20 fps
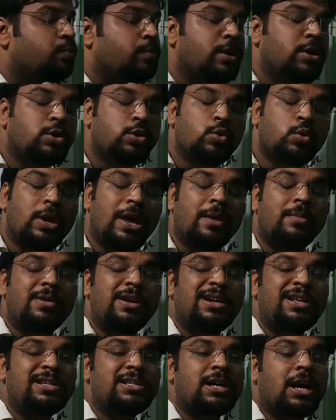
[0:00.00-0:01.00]
paid to
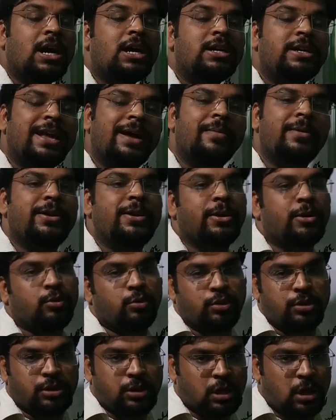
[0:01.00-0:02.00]
liabilities are debited to this